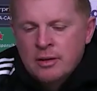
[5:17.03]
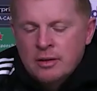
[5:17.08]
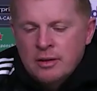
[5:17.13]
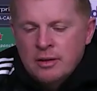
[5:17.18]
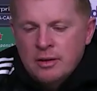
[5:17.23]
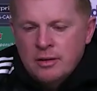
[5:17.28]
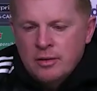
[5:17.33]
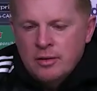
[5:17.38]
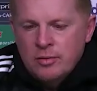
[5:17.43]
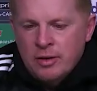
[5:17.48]

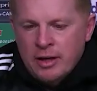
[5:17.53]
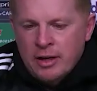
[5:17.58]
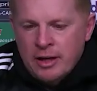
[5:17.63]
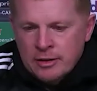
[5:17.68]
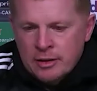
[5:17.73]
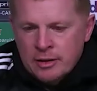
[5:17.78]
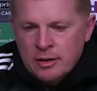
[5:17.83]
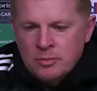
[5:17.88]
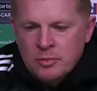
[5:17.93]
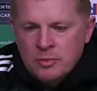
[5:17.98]
you know, Rennes
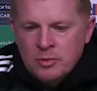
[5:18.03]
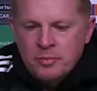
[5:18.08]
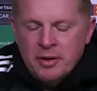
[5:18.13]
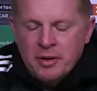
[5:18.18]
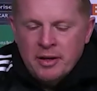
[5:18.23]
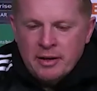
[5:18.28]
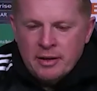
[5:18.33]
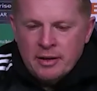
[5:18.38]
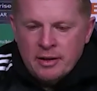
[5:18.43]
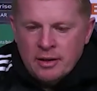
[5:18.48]
coming
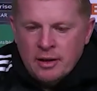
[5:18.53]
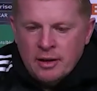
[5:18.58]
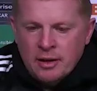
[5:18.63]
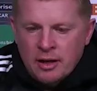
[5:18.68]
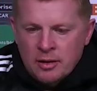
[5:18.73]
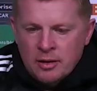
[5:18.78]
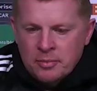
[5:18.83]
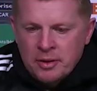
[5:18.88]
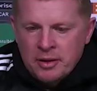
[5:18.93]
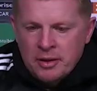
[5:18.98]
back,
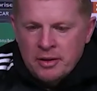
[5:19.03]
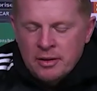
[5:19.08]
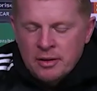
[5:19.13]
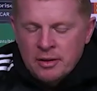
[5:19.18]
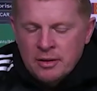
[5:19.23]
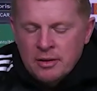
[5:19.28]
Albi,